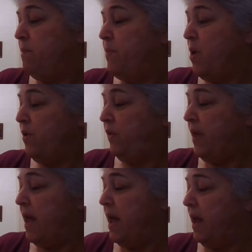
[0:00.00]

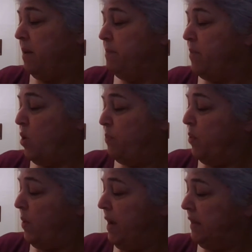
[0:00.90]
Birthday, Mo
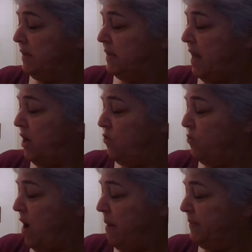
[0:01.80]
points and
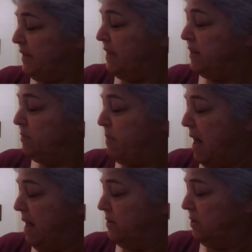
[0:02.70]
drops his
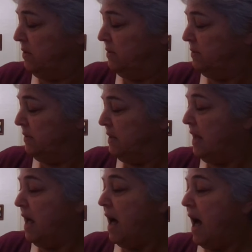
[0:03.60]
bottle.
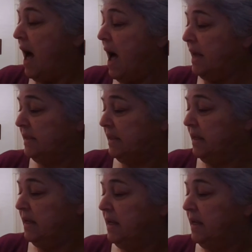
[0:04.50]
Hot.